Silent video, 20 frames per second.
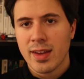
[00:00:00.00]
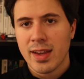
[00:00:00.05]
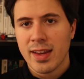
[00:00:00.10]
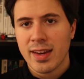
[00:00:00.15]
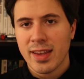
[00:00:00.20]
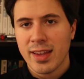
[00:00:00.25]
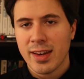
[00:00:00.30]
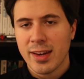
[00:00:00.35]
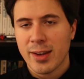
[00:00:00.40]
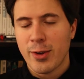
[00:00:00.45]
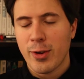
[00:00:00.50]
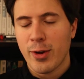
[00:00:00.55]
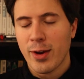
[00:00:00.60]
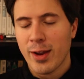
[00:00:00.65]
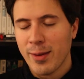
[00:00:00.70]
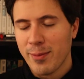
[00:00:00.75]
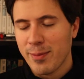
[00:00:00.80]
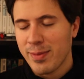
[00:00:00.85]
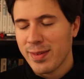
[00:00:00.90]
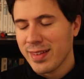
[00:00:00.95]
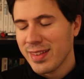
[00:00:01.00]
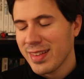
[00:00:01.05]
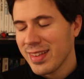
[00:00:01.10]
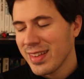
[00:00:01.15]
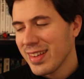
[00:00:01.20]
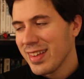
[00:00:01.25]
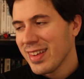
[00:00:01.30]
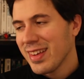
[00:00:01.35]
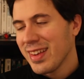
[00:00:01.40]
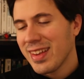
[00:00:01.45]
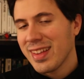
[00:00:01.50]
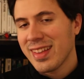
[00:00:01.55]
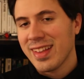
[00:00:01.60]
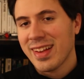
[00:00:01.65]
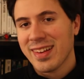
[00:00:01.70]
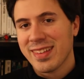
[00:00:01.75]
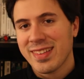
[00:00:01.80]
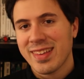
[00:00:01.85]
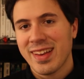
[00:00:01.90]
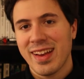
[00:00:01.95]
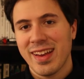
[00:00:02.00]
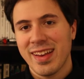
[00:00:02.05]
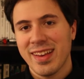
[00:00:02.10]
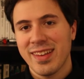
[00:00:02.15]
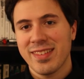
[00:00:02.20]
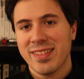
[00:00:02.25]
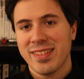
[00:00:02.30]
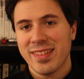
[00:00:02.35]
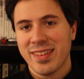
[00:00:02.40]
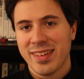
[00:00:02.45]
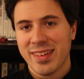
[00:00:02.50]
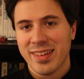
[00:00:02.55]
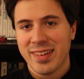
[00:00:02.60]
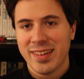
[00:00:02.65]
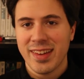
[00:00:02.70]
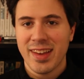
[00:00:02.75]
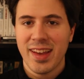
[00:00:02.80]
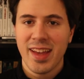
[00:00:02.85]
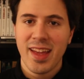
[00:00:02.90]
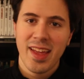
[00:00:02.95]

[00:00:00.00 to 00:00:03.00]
kind of get a grip. it's kind of his turn.